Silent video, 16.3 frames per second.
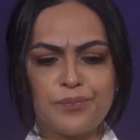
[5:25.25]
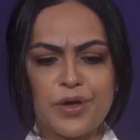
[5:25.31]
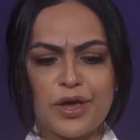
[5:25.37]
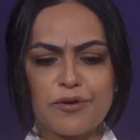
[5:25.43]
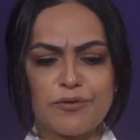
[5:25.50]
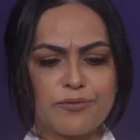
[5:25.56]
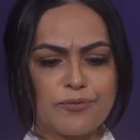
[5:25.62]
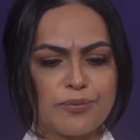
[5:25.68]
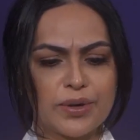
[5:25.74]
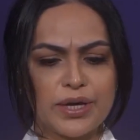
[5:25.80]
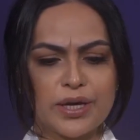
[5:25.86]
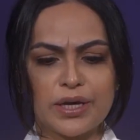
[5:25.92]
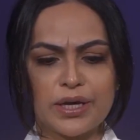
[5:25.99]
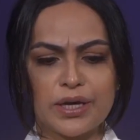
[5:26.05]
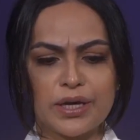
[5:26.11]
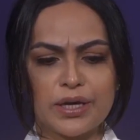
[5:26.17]
if
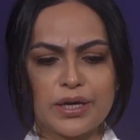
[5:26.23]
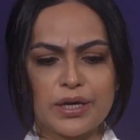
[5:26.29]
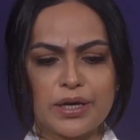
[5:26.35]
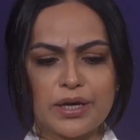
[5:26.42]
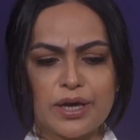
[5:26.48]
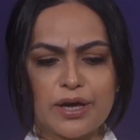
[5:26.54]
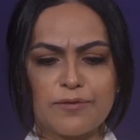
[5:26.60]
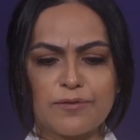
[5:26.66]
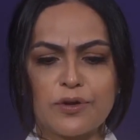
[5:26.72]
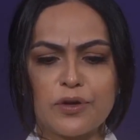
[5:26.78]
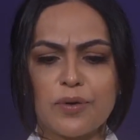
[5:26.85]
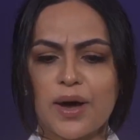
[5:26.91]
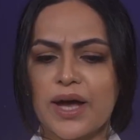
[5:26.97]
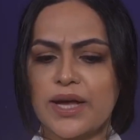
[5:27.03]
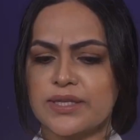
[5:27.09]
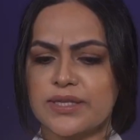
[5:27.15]
you
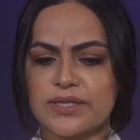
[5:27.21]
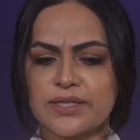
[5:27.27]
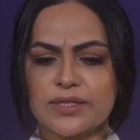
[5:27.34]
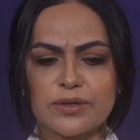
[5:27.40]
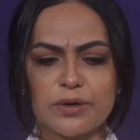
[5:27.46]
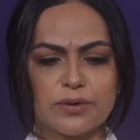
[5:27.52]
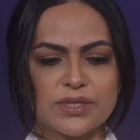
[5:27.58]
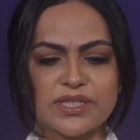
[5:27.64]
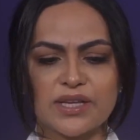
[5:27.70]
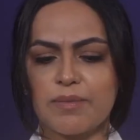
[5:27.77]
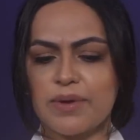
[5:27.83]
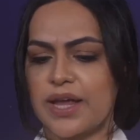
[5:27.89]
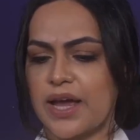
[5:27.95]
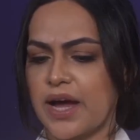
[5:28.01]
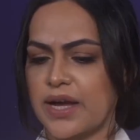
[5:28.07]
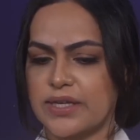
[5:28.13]
asked or
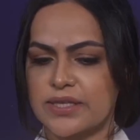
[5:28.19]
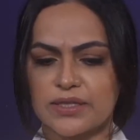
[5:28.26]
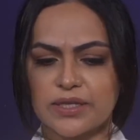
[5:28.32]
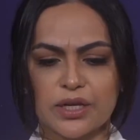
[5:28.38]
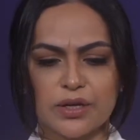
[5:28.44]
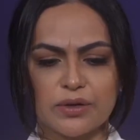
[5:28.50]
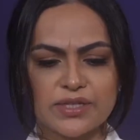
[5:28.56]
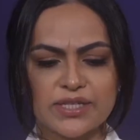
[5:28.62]
somebody asked,